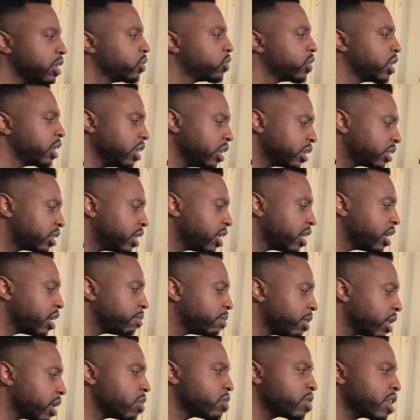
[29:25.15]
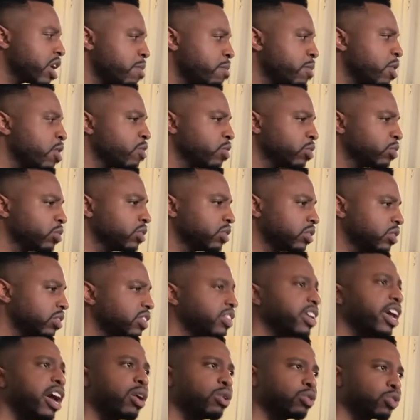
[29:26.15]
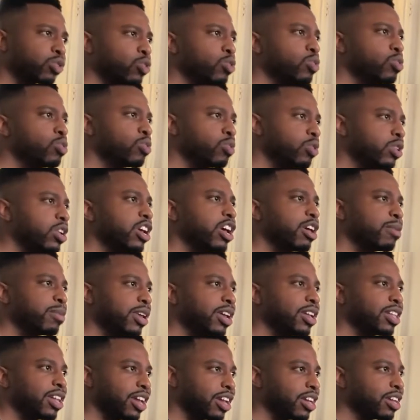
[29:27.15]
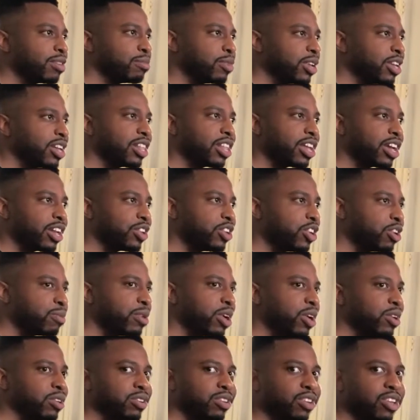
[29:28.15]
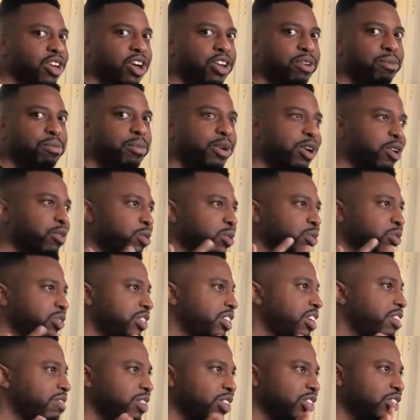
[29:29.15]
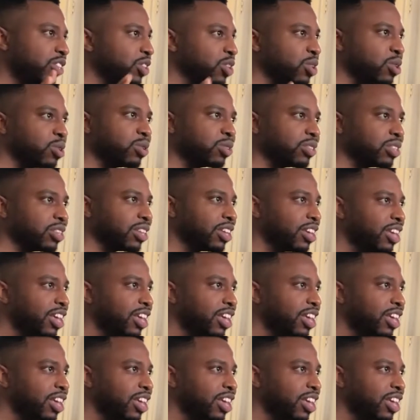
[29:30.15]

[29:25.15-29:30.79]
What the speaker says: So I looked it up. I'm like, okay, Melrose sounds cool. You know what I mean? Like, being in Atlanta, you hear about all the Melrose TV shows.